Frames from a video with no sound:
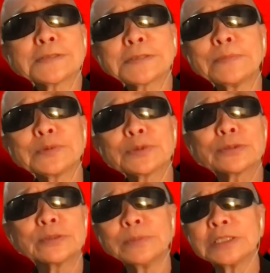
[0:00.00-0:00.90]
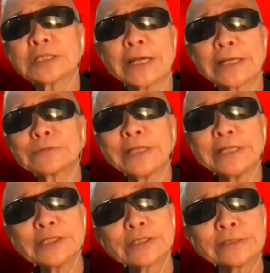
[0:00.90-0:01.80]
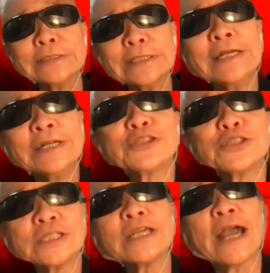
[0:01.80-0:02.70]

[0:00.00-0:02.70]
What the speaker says: some sort of miscalculation, she